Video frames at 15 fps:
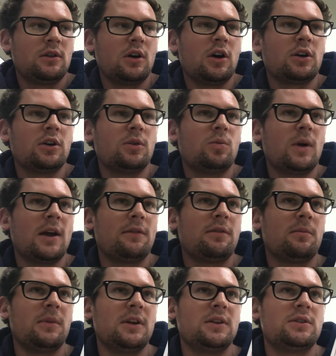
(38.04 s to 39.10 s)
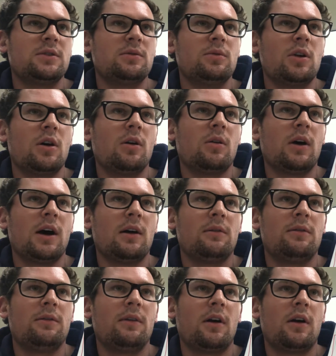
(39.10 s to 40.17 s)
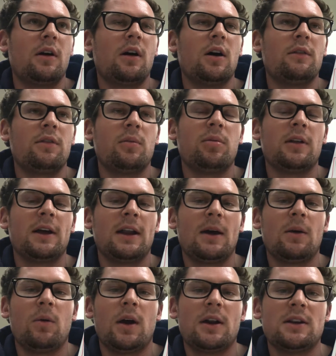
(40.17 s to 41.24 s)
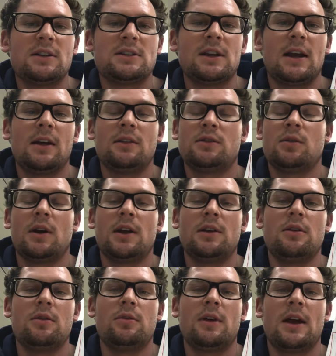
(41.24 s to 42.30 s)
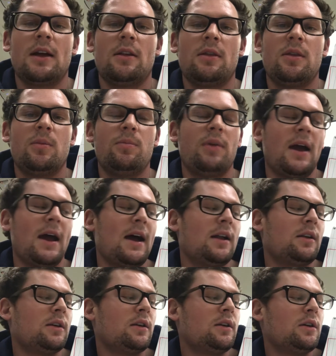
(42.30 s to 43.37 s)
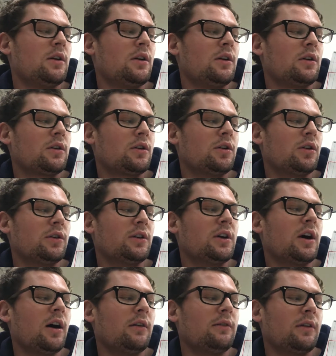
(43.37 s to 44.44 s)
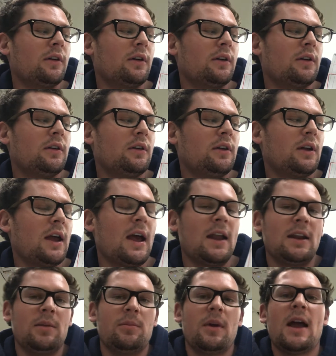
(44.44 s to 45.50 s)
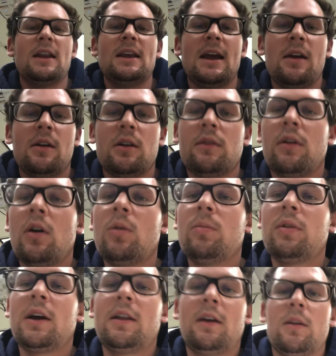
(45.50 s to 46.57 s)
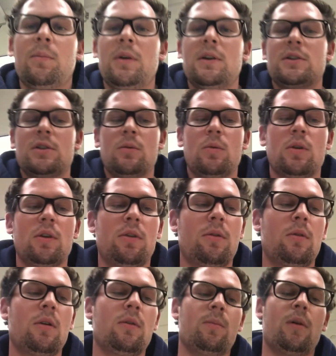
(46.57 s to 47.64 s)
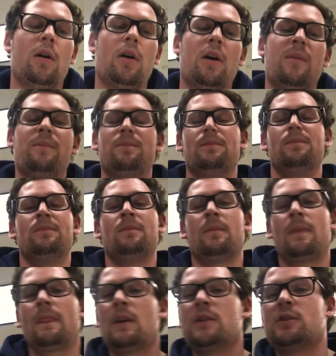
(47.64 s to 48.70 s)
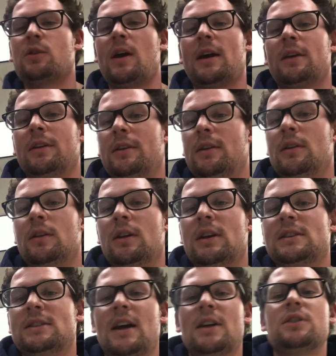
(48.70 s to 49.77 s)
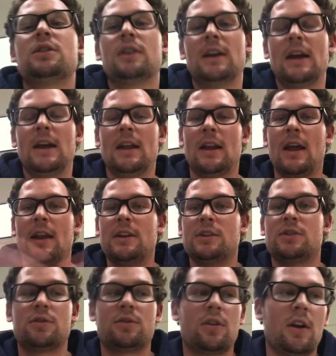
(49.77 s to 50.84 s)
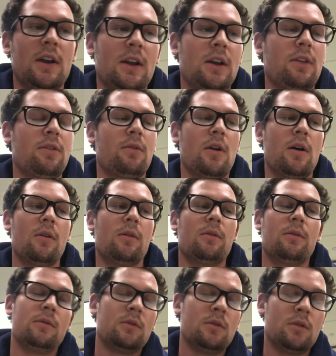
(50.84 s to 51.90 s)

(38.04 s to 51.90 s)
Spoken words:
a good way for me to know how far off the plate I wanted to stand, so I knew that the bat could cover any area of home plate that the pitcher were to throw the ball. So I could essentially hit any strike thrown